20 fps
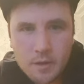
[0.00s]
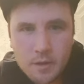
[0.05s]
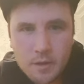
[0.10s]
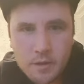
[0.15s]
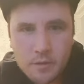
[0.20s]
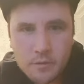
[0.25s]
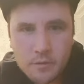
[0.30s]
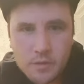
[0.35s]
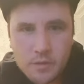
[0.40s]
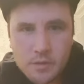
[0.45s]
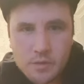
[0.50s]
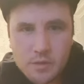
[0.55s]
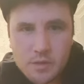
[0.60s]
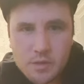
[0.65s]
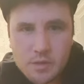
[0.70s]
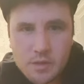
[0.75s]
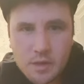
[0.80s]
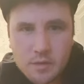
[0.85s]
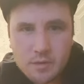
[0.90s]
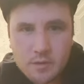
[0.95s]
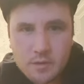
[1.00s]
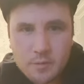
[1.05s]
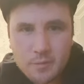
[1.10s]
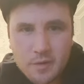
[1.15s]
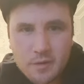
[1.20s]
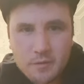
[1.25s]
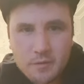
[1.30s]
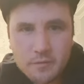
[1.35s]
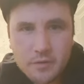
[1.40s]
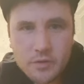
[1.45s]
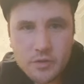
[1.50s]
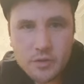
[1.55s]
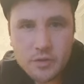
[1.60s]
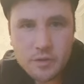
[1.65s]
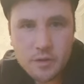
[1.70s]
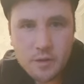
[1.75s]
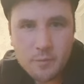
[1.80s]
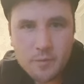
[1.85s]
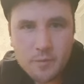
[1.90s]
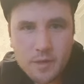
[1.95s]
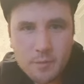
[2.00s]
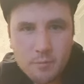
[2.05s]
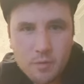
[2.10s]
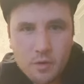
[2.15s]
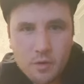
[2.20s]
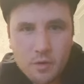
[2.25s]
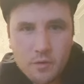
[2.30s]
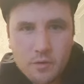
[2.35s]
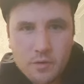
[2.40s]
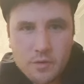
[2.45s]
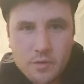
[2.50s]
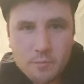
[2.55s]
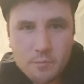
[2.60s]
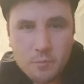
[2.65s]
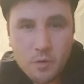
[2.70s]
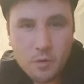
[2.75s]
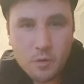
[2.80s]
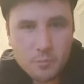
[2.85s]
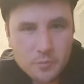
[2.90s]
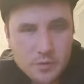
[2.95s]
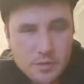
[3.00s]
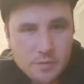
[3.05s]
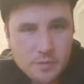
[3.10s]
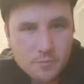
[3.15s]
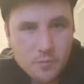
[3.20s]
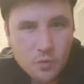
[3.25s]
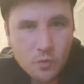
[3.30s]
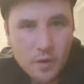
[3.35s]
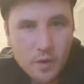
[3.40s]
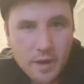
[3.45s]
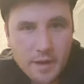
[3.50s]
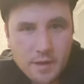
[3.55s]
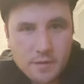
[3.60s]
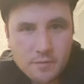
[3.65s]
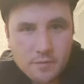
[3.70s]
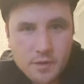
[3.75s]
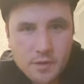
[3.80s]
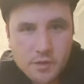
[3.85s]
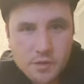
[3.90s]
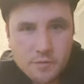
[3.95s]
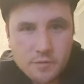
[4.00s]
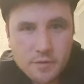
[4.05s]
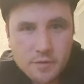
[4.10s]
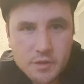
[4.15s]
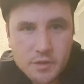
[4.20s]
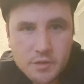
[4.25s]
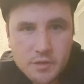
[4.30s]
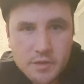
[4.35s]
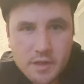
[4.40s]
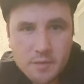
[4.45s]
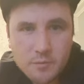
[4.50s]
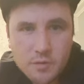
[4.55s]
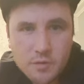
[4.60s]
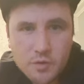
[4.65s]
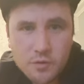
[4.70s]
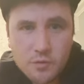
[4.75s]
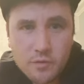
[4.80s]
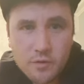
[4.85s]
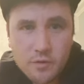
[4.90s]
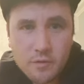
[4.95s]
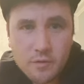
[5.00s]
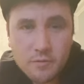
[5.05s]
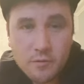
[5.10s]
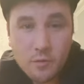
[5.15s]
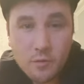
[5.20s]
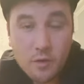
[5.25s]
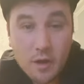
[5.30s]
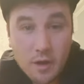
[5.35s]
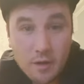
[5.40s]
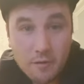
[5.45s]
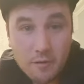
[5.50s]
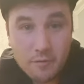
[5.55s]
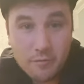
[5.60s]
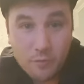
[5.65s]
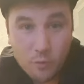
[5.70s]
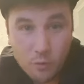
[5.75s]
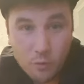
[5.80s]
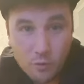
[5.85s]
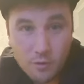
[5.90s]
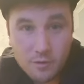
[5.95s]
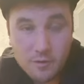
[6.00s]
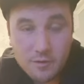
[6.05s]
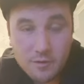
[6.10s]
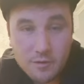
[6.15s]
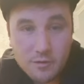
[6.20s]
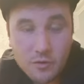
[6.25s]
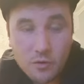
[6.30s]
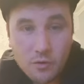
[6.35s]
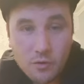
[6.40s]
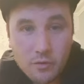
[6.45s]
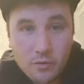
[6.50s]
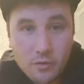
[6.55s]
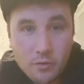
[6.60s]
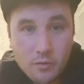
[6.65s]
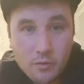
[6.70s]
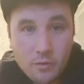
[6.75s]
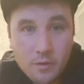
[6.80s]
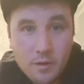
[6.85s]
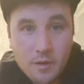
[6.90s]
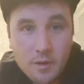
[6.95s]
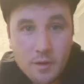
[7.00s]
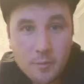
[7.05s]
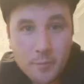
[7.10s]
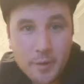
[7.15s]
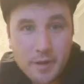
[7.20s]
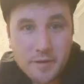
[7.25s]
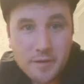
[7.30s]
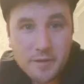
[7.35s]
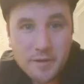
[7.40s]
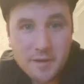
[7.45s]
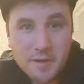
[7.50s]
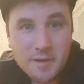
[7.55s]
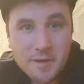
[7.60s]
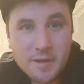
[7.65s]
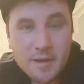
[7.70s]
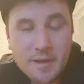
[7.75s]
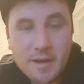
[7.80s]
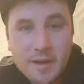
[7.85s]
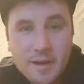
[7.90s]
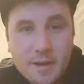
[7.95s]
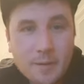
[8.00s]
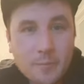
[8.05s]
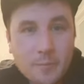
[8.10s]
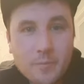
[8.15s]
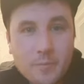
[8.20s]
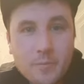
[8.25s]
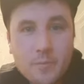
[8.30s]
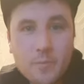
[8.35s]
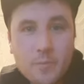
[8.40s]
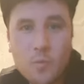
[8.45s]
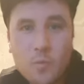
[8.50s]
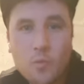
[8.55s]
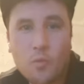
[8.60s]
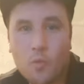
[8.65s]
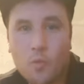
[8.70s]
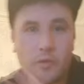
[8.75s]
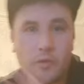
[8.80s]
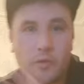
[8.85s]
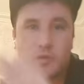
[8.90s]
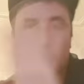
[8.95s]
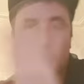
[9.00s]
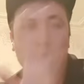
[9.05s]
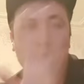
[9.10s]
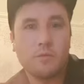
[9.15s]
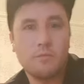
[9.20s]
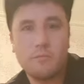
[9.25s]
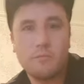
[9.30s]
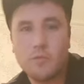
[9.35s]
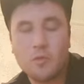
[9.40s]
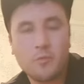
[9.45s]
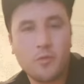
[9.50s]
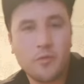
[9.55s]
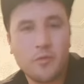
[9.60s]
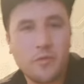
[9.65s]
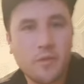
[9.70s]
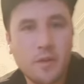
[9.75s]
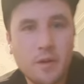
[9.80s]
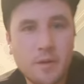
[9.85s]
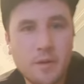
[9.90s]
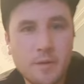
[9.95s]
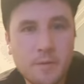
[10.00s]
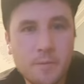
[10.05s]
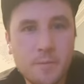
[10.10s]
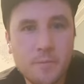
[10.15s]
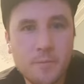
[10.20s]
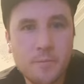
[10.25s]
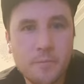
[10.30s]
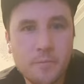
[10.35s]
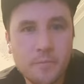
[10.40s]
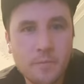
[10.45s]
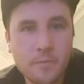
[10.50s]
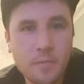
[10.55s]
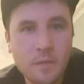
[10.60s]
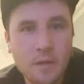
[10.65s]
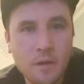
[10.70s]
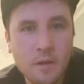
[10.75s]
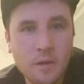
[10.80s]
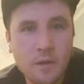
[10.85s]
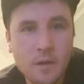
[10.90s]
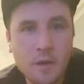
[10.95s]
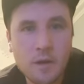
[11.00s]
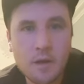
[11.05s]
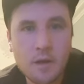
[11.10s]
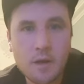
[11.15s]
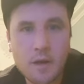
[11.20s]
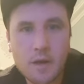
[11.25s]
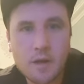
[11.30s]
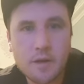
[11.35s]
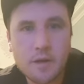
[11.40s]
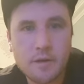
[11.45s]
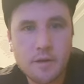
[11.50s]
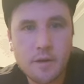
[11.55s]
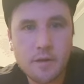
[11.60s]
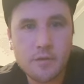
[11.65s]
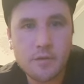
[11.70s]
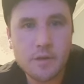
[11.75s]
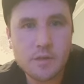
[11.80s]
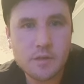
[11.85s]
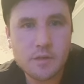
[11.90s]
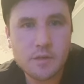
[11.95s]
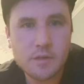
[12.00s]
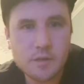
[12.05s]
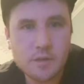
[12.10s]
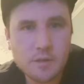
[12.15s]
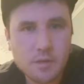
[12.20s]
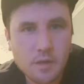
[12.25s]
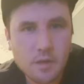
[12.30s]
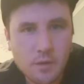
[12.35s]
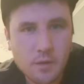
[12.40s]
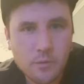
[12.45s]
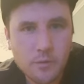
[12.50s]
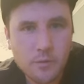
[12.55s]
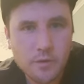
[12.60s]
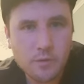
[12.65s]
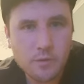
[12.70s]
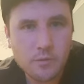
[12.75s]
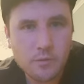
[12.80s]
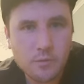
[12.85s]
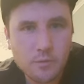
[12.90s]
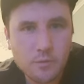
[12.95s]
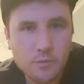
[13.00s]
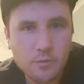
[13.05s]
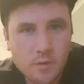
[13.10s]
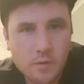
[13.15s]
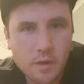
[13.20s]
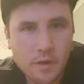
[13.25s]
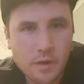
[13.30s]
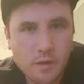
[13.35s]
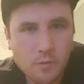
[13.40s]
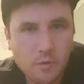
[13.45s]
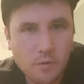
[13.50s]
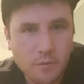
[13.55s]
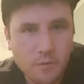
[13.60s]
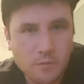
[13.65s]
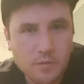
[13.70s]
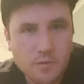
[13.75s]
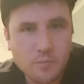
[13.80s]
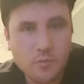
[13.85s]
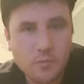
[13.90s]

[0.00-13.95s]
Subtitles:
Irish just starting bung fishing. How many blobs or egg flies do you fish at a time? Two, three, or four? Four? God no, Ben. One or two, no more than that. Alan, Irish, how are you? Are you off out tomorrow?